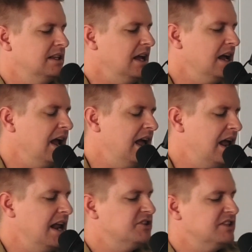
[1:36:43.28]
yeah,
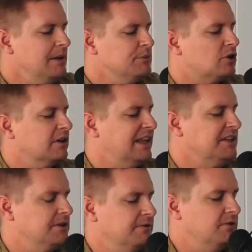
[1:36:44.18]
it, it seems like
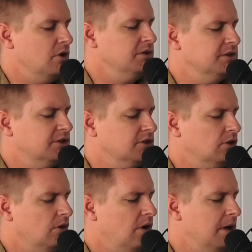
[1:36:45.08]
that's the first
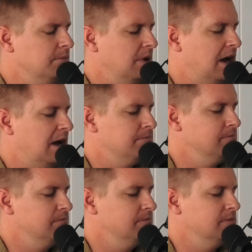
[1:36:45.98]
time
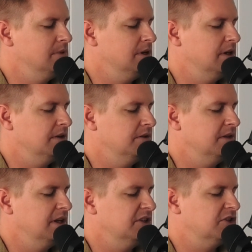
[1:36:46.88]
um, uh,
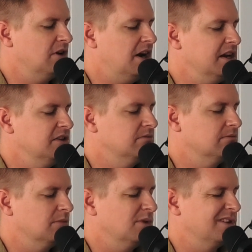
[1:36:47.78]
the
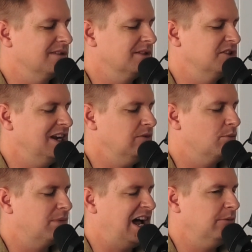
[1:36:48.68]
Australian, well, the, the, general
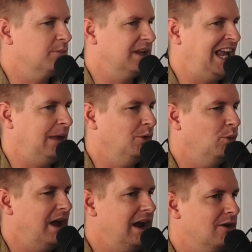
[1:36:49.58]
public became
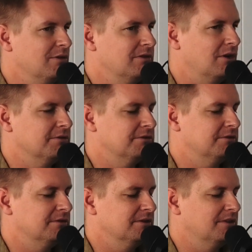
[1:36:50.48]
aware of, of
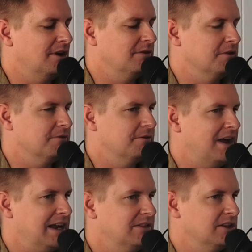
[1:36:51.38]
of the
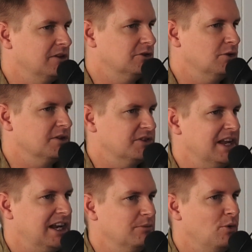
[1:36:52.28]
fact that you took a
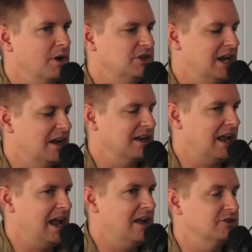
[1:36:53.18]
second mortgage out in your
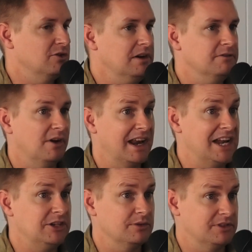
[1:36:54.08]
house. You're under
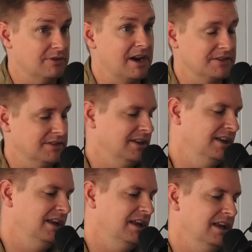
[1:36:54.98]
financial stress.
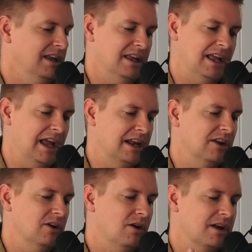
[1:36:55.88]
Mm, yeah.
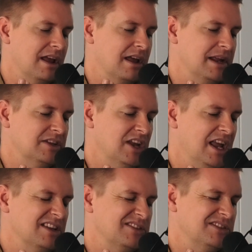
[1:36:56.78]
And God, uh, it's
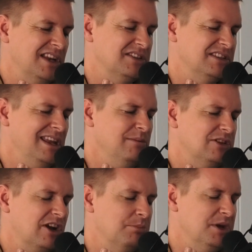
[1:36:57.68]
it's it
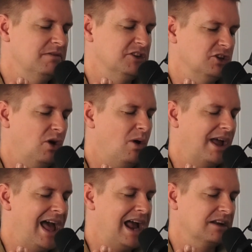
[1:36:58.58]
seems like a bit of a dog
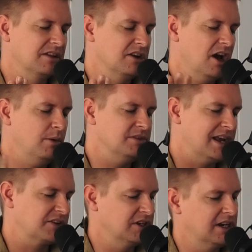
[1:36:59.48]
act that no one's
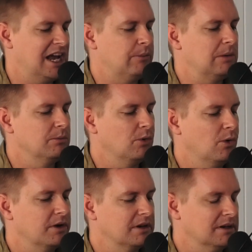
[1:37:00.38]
actually come on
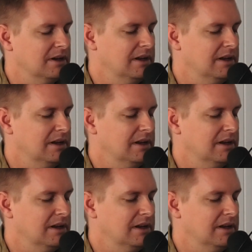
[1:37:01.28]
board and